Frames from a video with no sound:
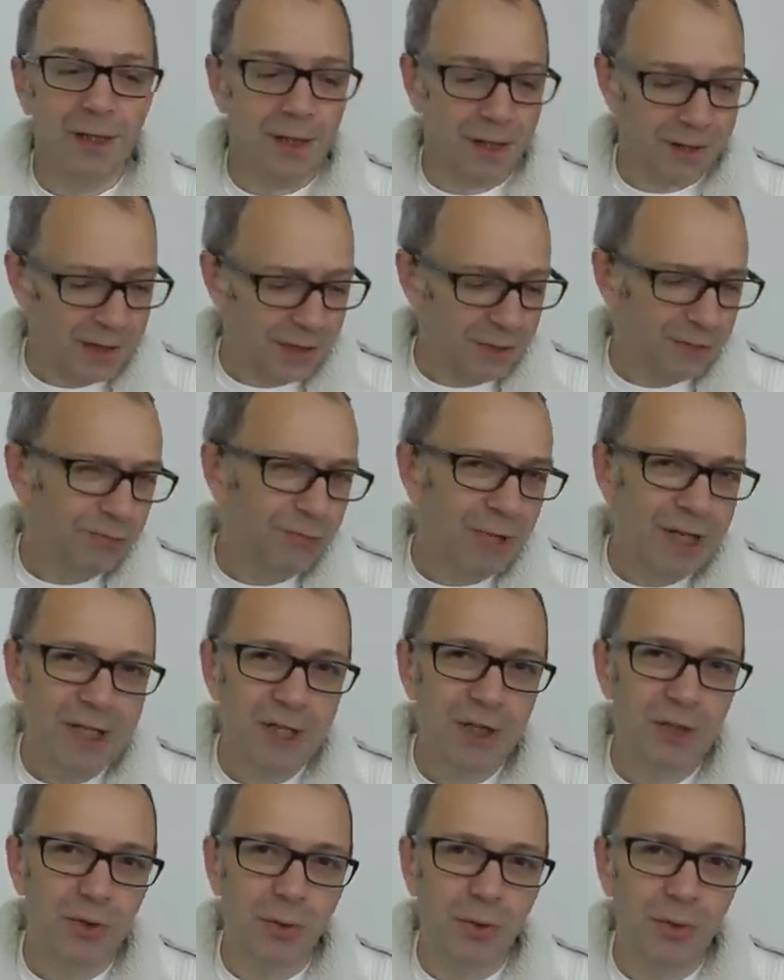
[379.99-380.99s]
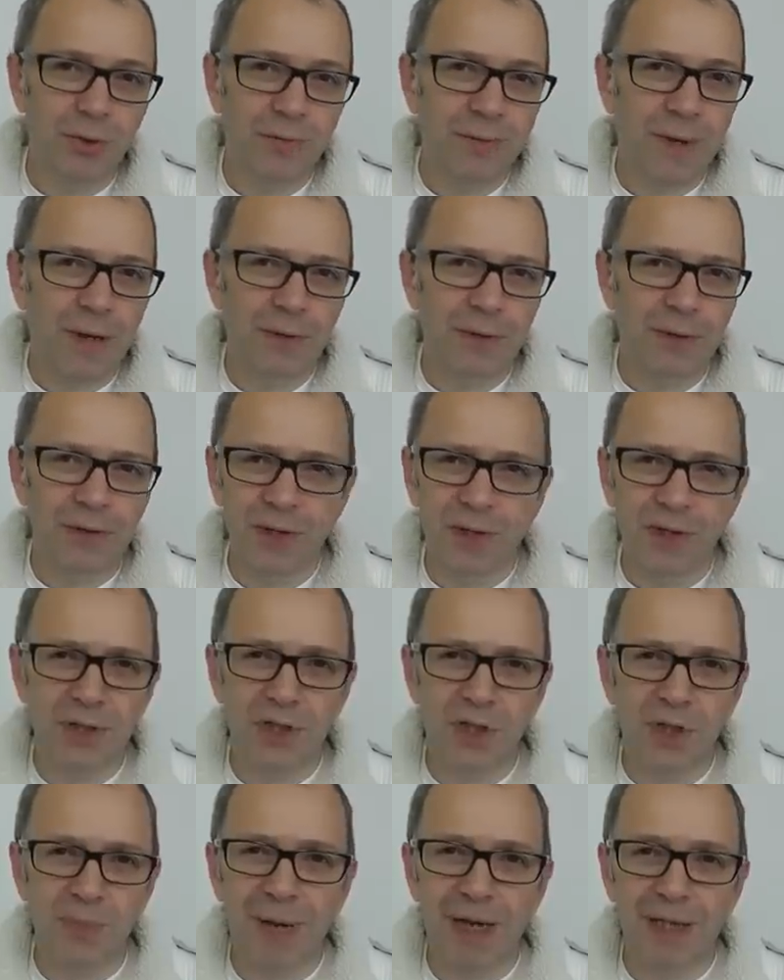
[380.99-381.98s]
I did a restore on the phone because I
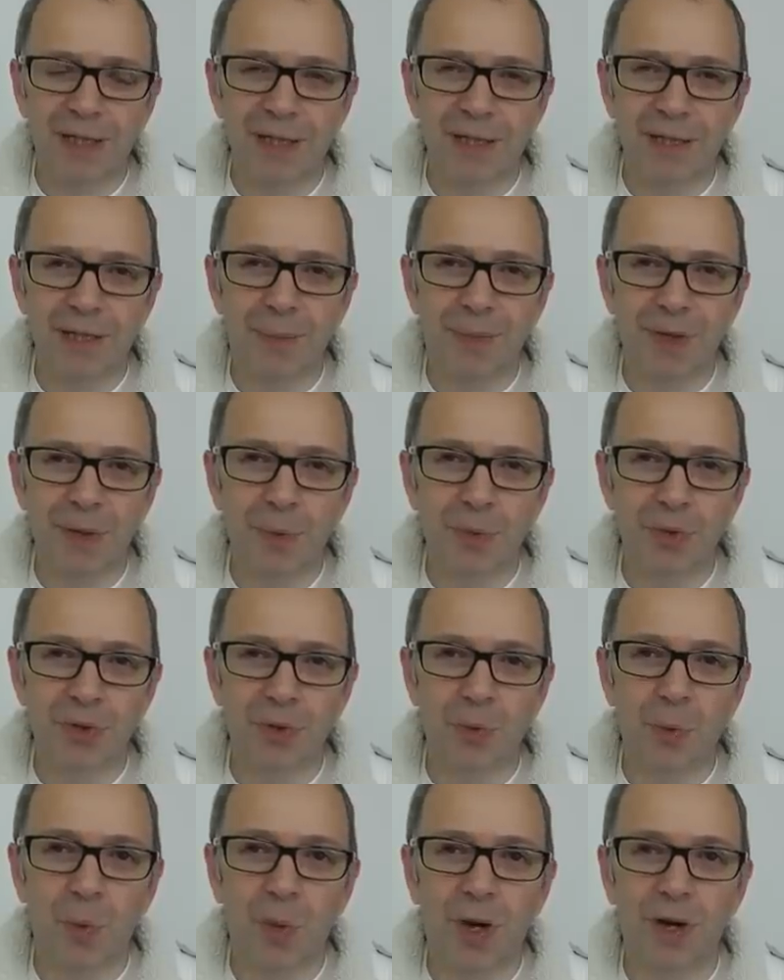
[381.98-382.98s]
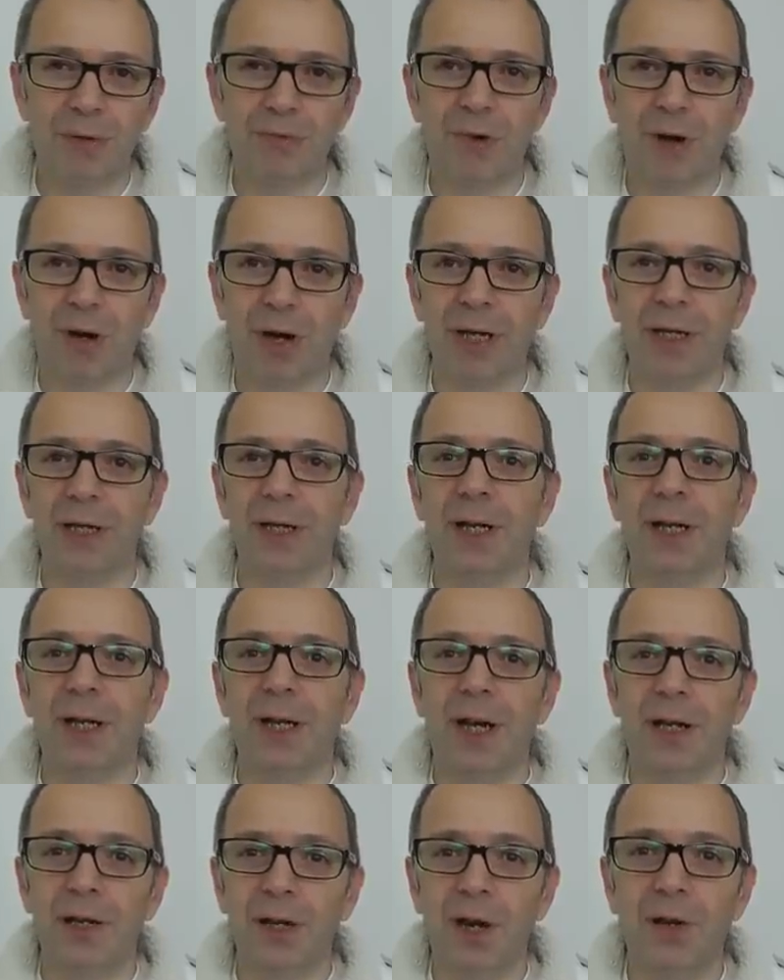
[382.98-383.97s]
suspected something wasn't quite right,
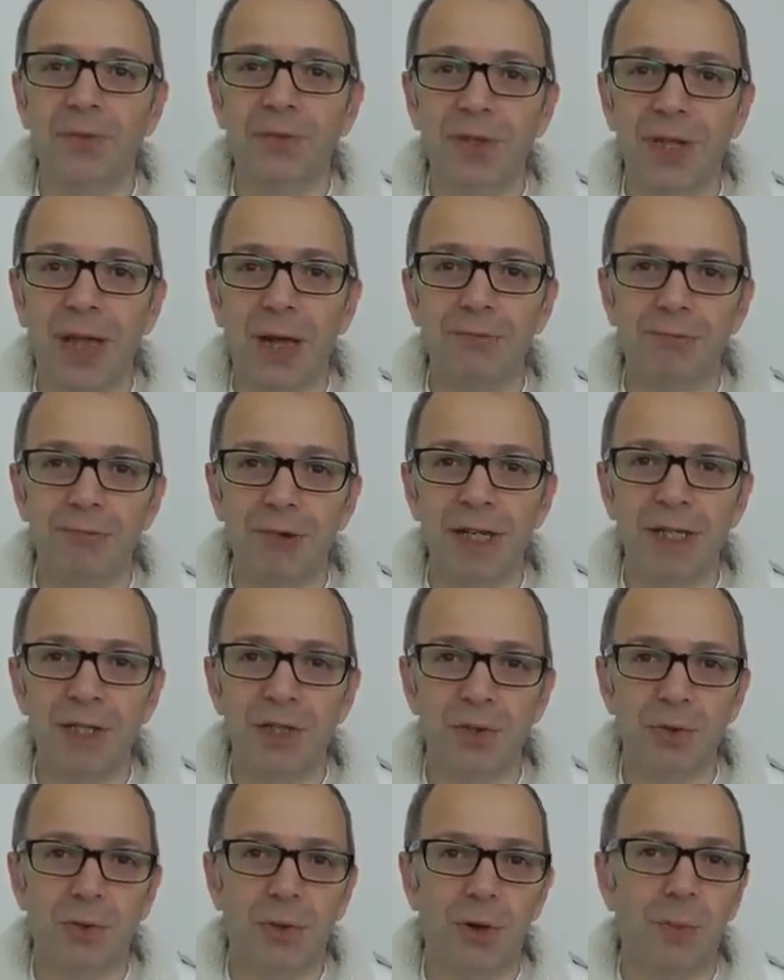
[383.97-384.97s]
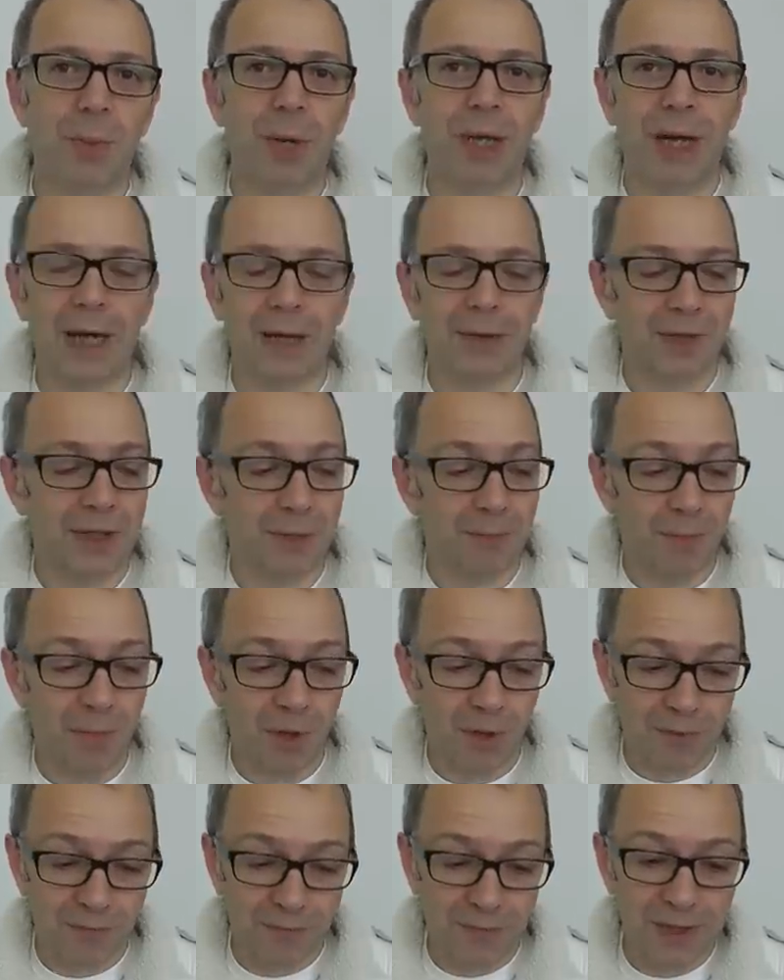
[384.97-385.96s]
and after that restore I went out and did
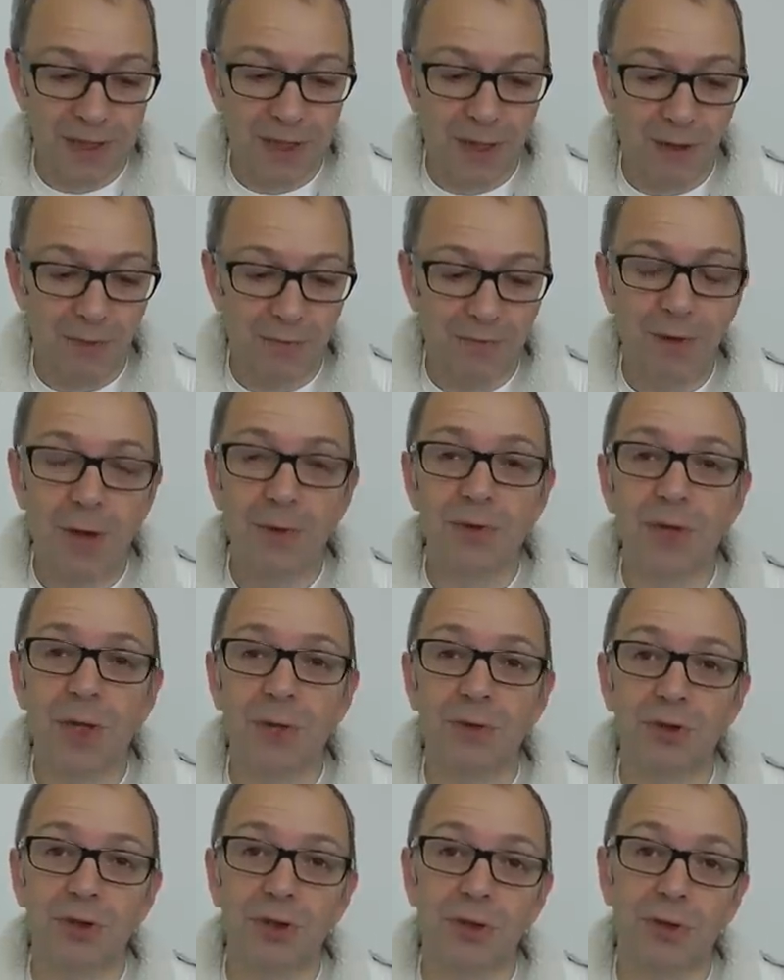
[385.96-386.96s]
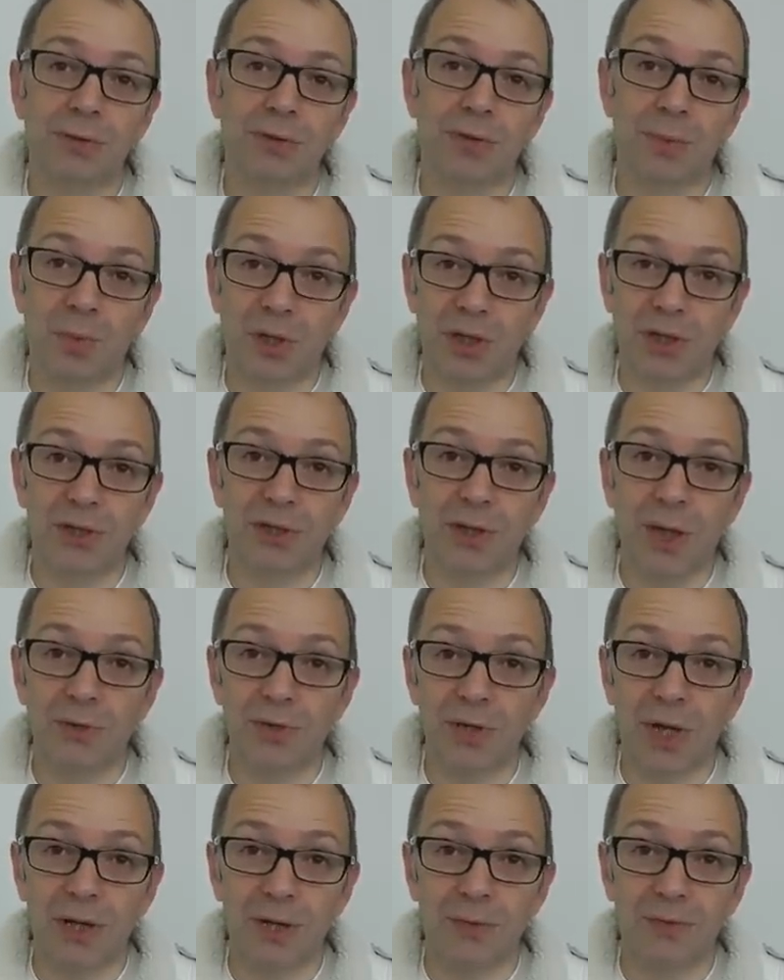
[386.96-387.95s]
my video and photo shoot to bring you
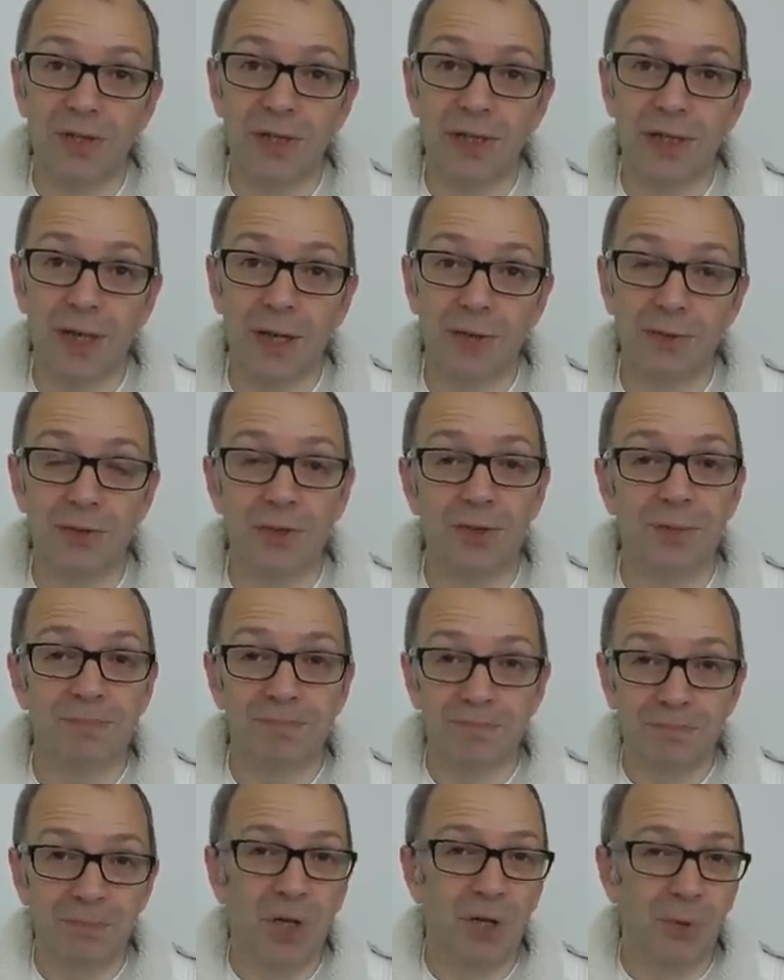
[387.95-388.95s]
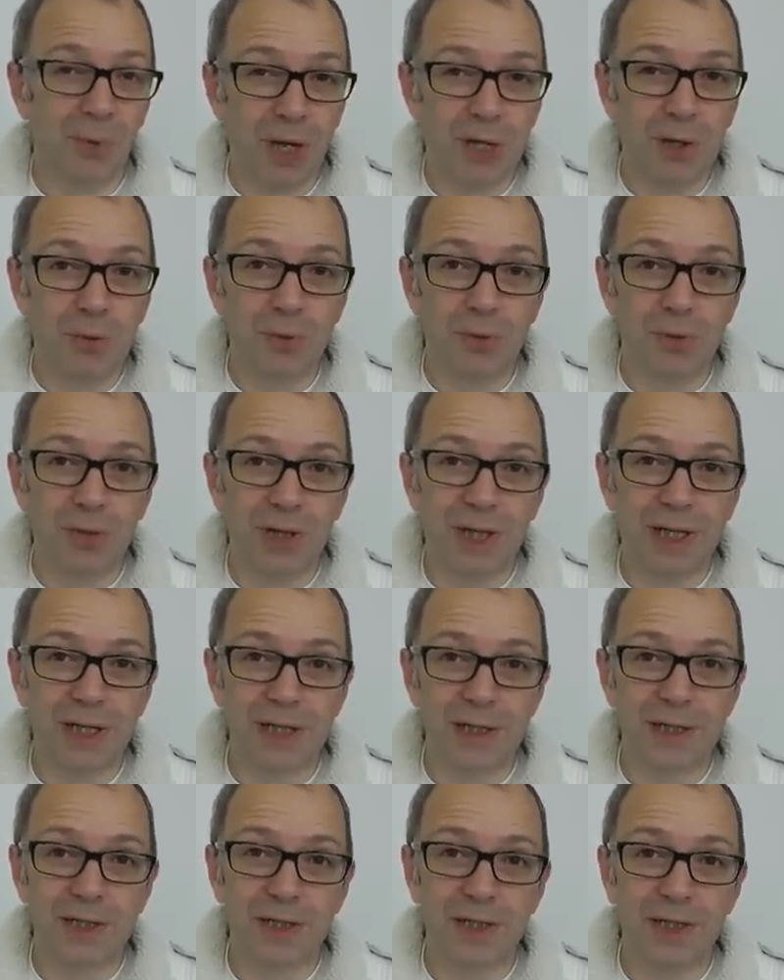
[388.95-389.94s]
those other videos. By the way, all the
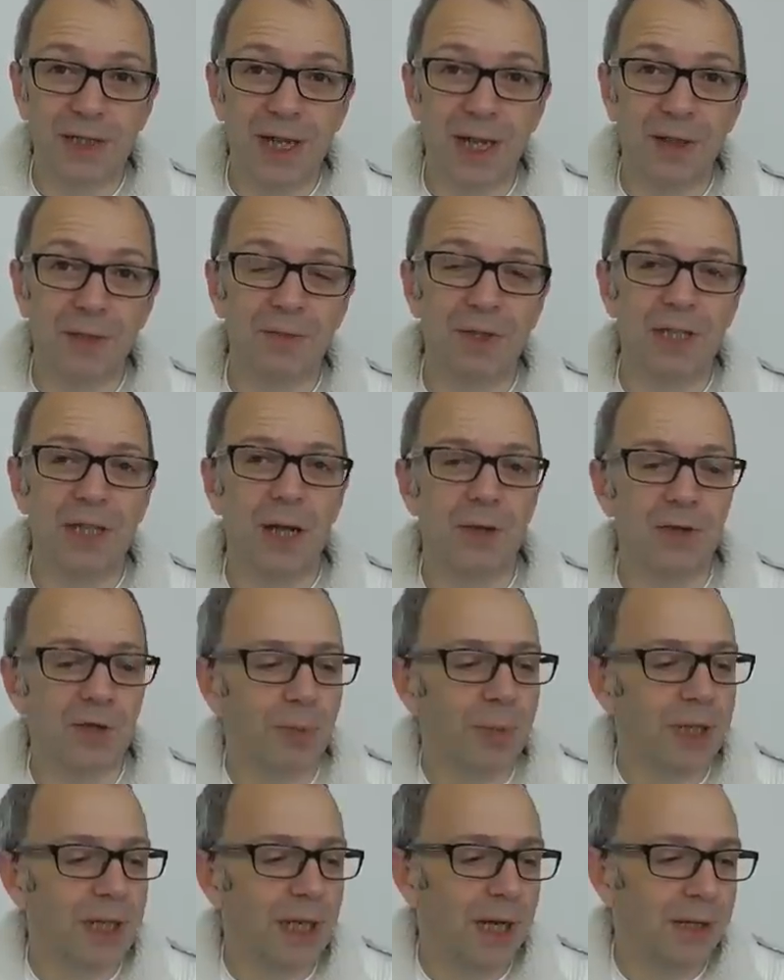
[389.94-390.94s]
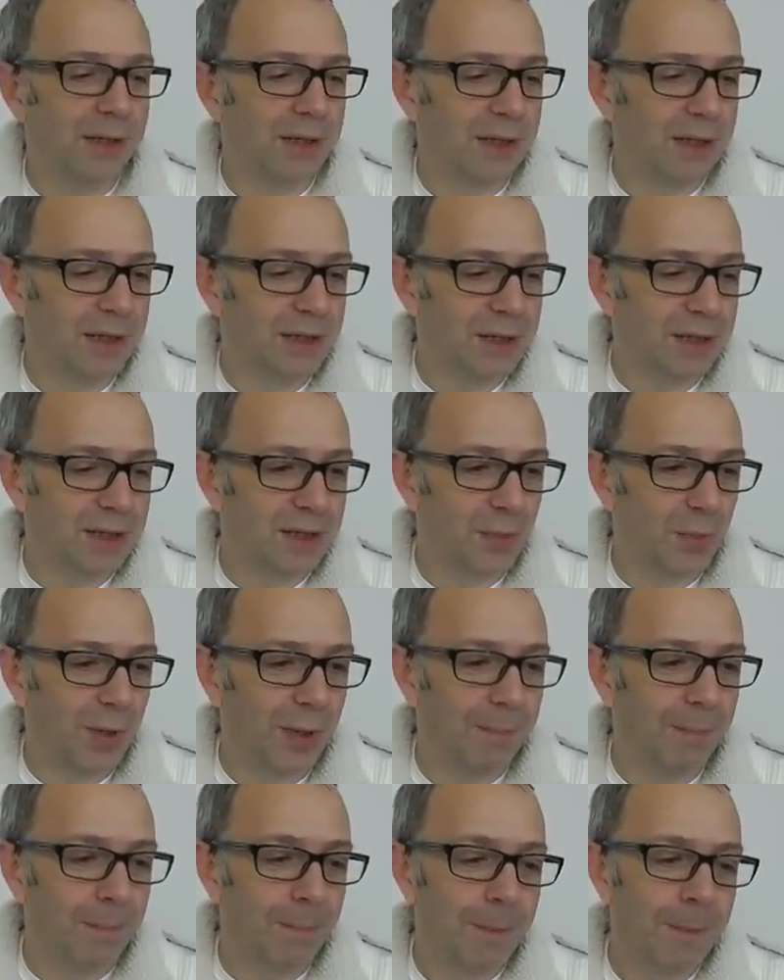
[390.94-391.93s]
links to the other videos will be underneath this
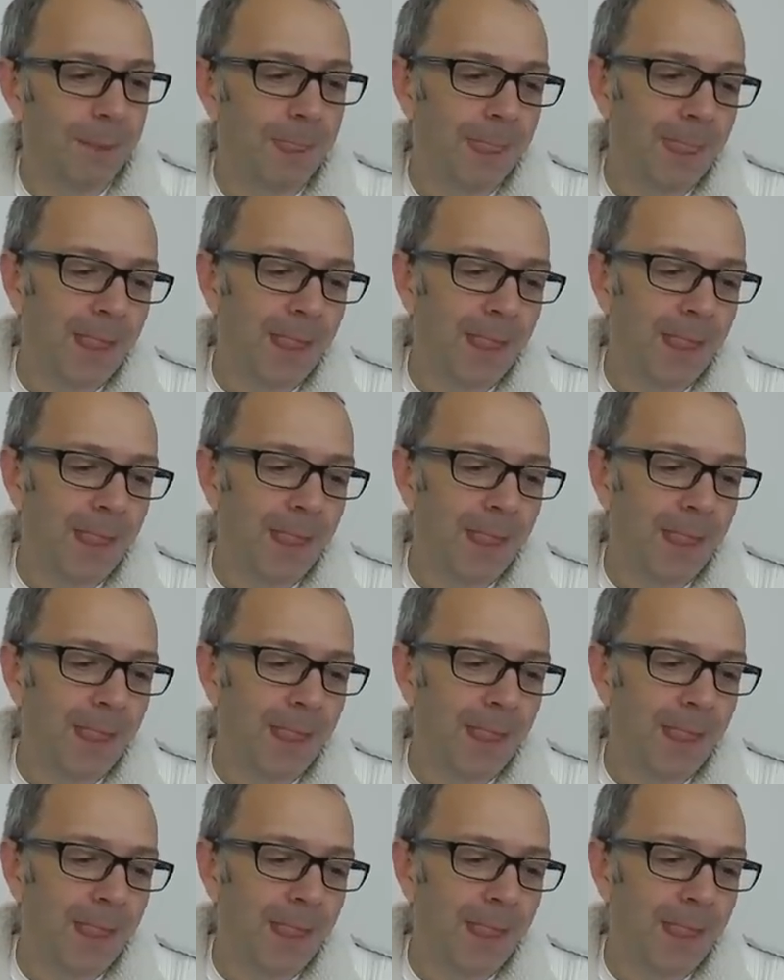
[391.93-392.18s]
one.